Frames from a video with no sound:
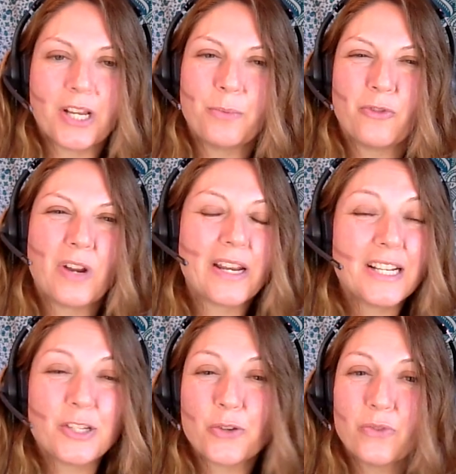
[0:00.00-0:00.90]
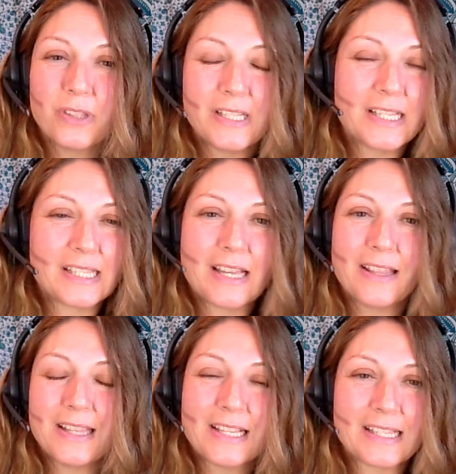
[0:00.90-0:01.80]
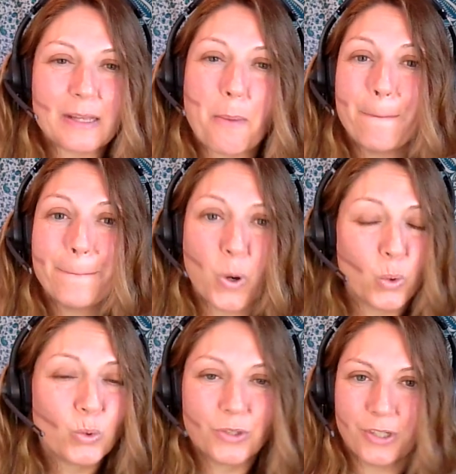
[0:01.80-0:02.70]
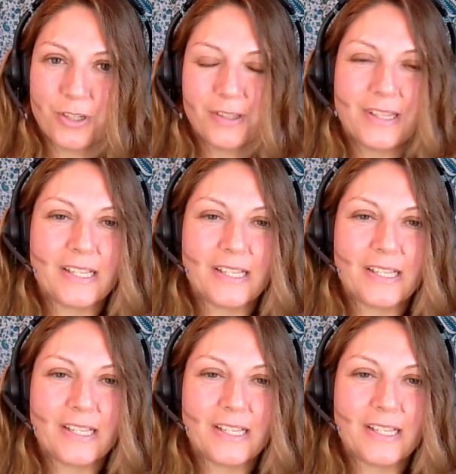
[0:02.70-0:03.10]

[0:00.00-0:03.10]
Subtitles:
I'm ready to release this boulder,